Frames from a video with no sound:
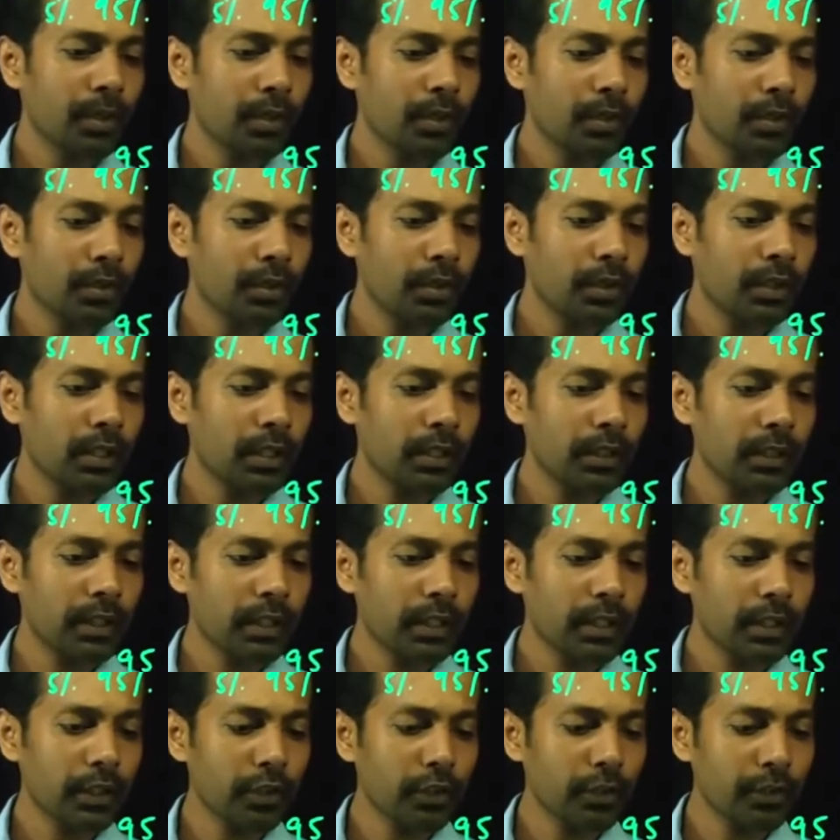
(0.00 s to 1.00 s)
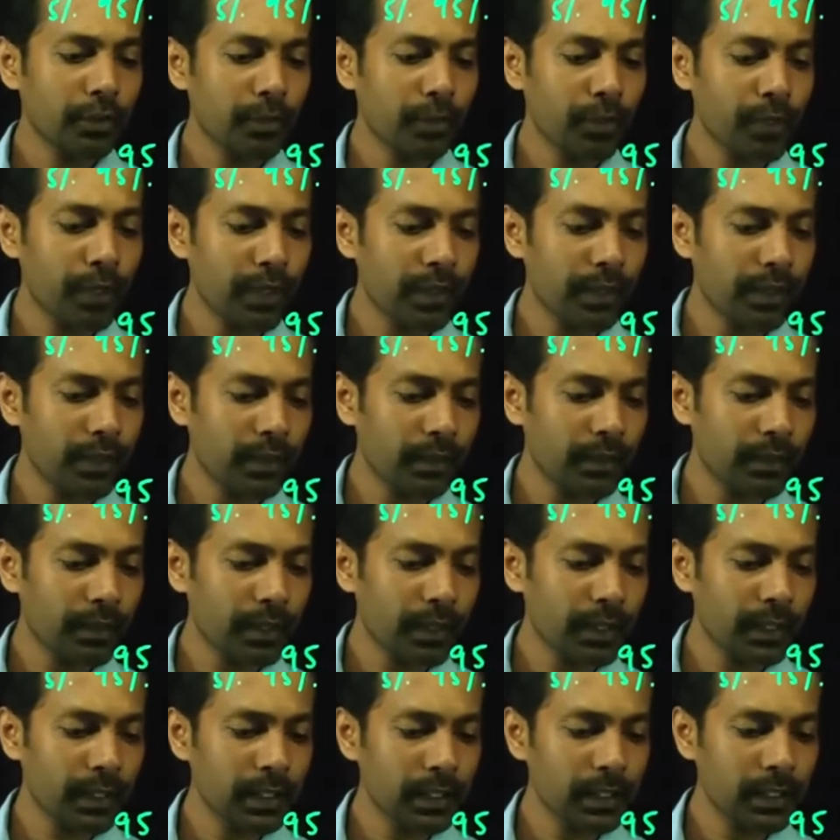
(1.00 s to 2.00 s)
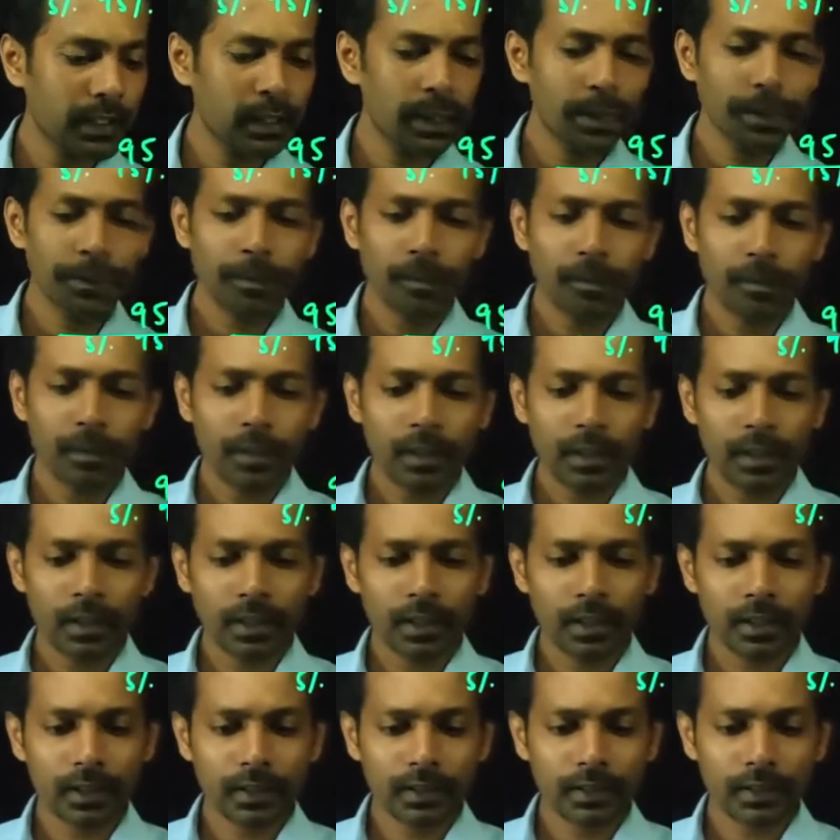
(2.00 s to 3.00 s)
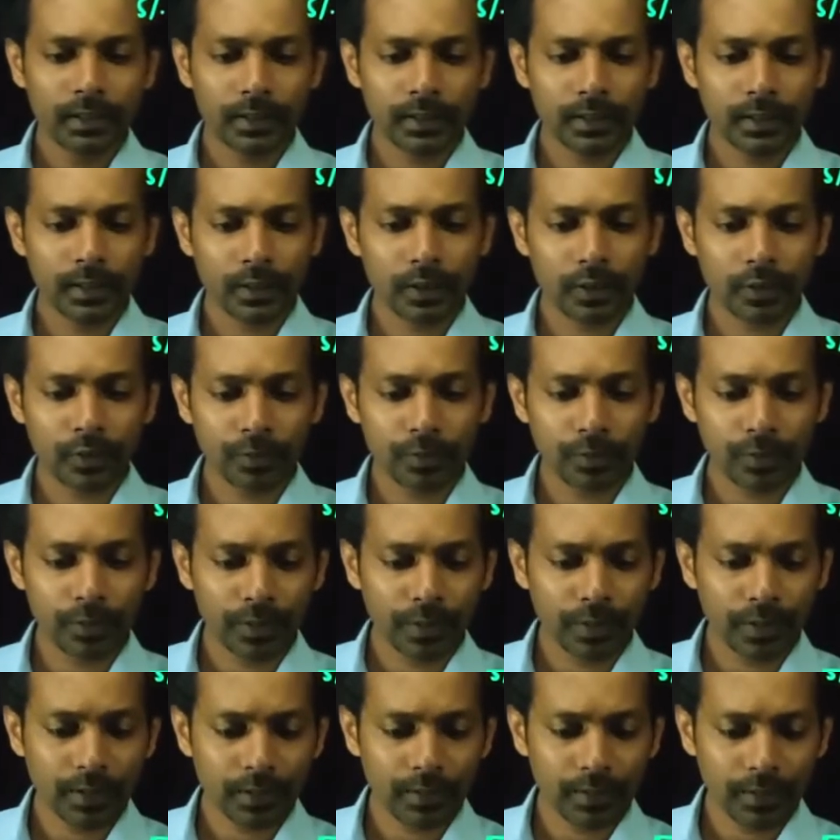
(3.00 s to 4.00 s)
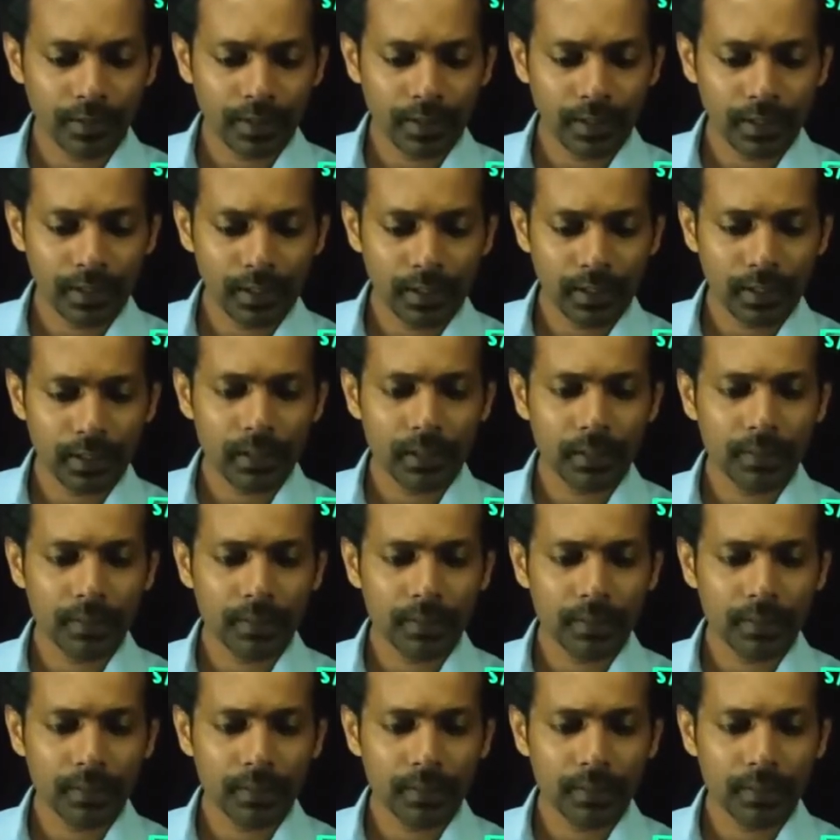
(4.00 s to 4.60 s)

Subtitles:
So you'll have a cutoff point somewhere here and this cutoff point somewhere here.